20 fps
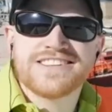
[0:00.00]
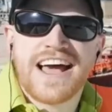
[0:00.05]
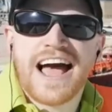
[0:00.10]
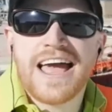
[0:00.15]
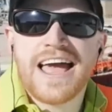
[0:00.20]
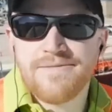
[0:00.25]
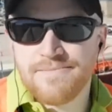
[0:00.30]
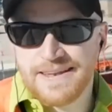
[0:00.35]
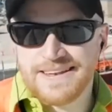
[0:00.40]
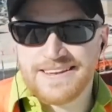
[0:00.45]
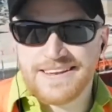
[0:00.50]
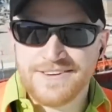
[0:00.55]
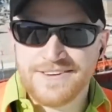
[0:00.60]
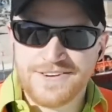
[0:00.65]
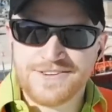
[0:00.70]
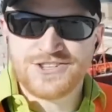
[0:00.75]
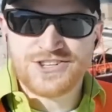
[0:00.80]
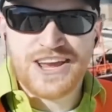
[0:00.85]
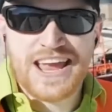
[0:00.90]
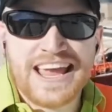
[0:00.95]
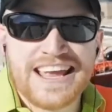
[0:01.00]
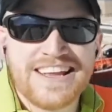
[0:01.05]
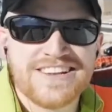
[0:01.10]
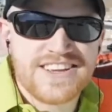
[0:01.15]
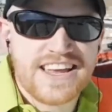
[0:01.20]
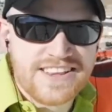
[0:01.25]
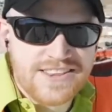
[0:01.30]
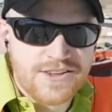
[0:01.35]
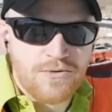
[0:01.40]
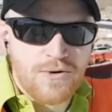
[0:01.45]
diamond interchange,
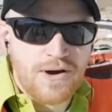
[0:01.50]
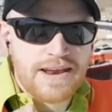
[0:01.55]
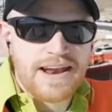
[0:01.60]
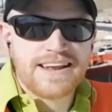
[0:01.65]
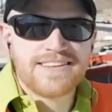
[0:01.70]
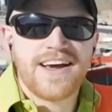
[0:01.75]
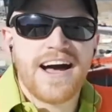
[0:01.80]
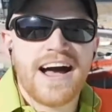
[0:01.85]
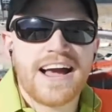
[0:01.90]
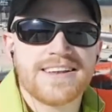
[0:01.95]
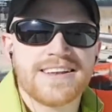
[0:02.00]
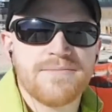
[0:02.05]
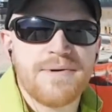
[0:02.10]
like the one I talked